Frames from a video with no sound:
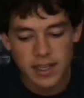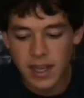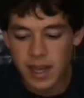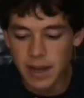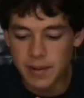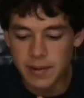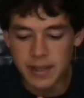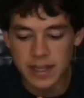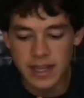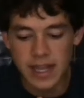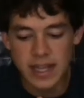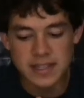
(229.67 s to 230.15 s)
I
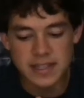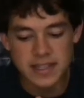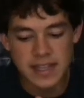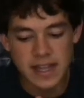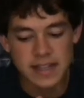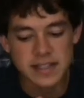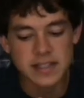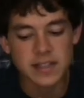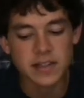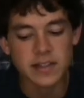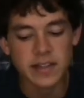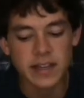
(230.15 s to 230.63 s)
mean,
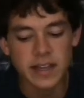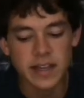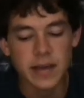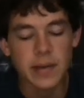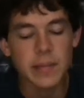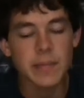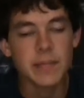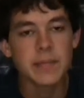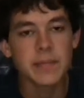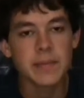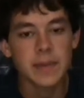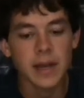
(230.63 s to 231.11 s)
that's on
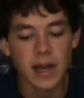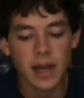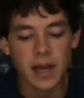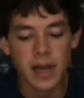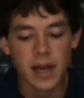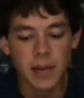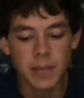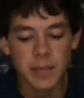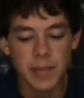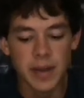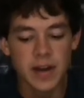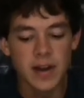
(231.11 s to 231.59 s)
him.
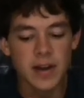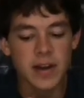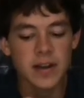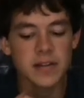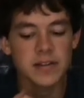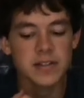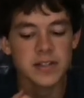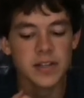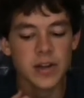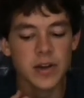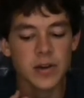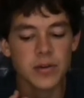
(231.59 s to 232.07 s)

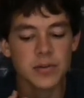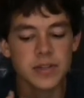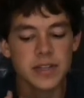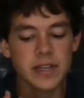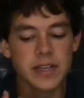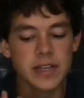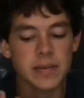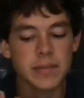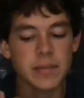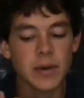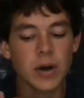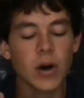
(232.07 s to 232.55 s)
Barrios owned
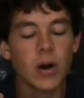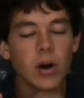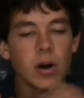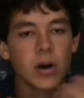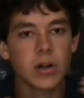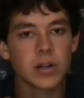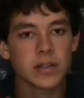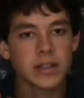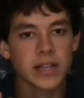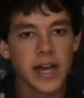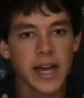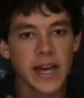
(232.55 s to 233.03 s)
him
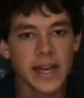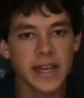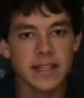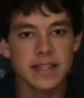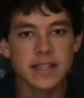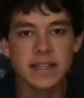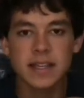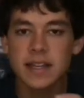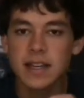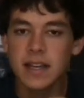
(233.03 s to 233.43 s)
all night.